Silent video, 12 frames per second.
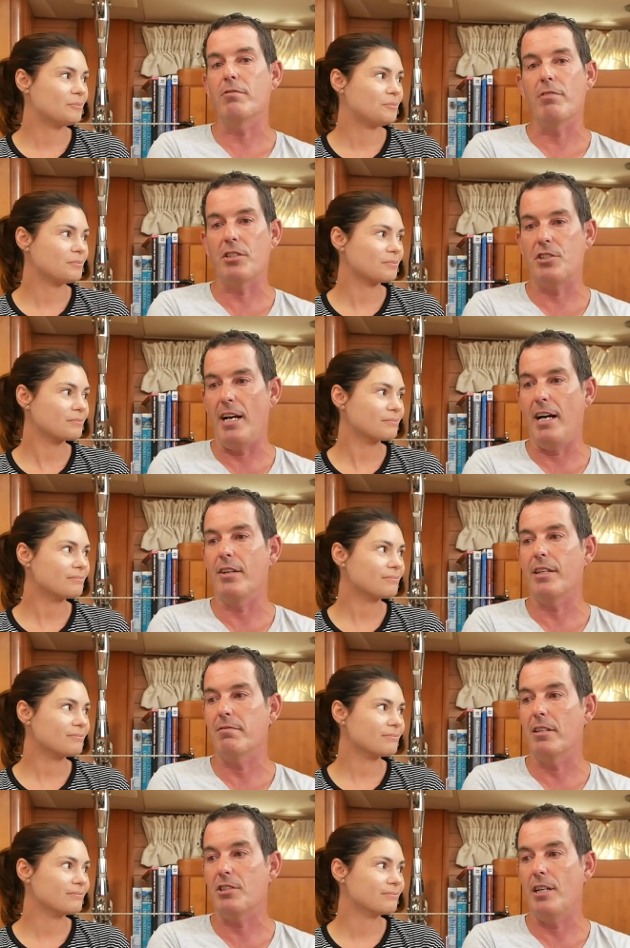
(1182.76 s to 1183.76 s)
Speaker 1: rushed it out, they
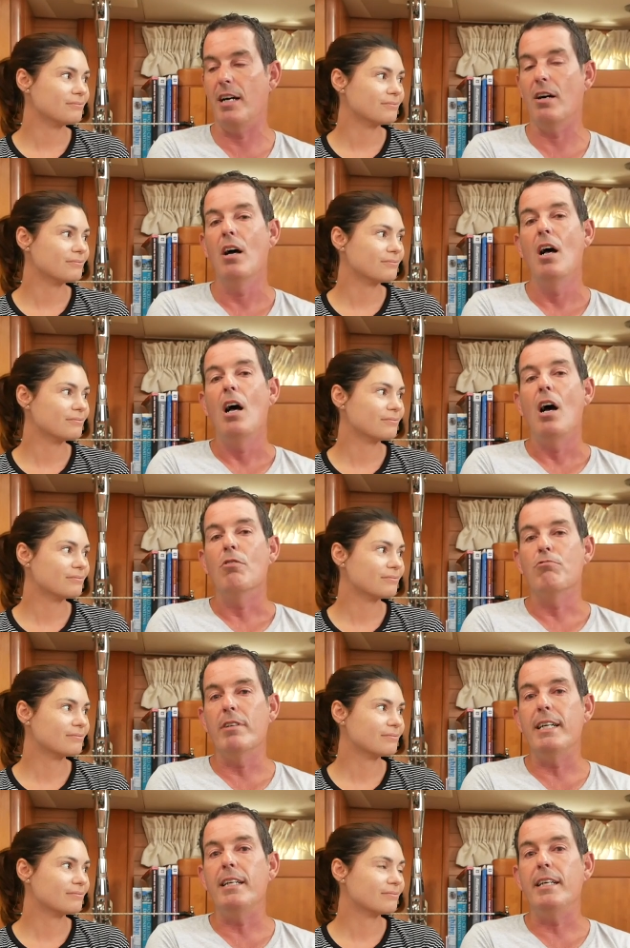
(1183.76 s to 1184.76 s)
rushed it out.
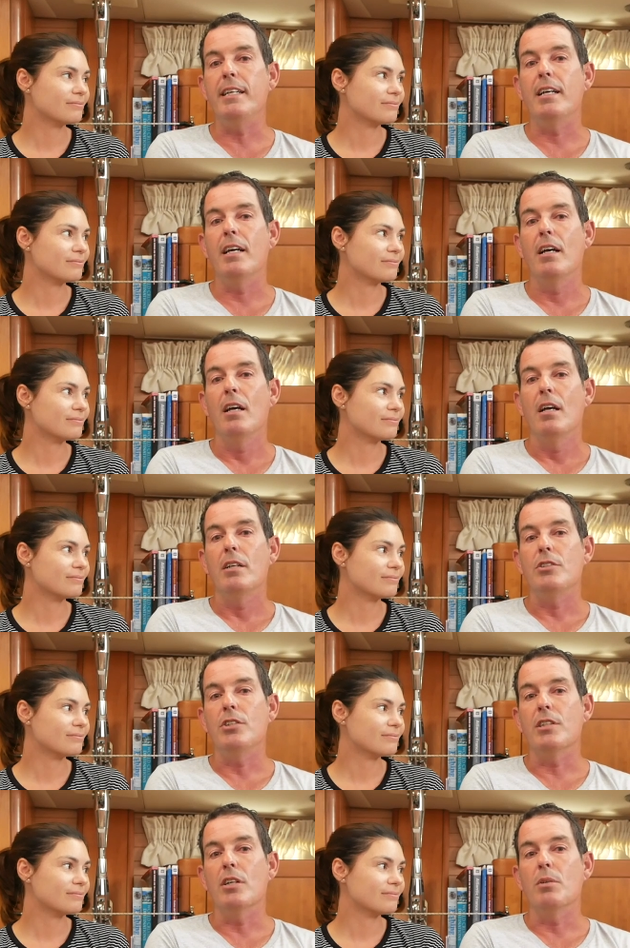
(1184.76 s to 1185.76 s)
Really,
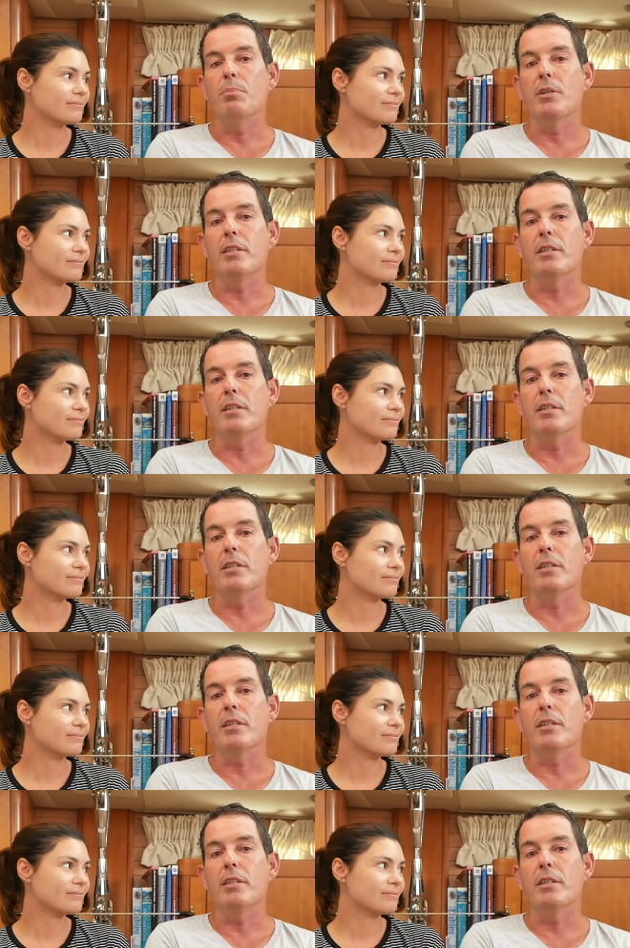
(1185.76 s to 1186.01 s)
you know, put it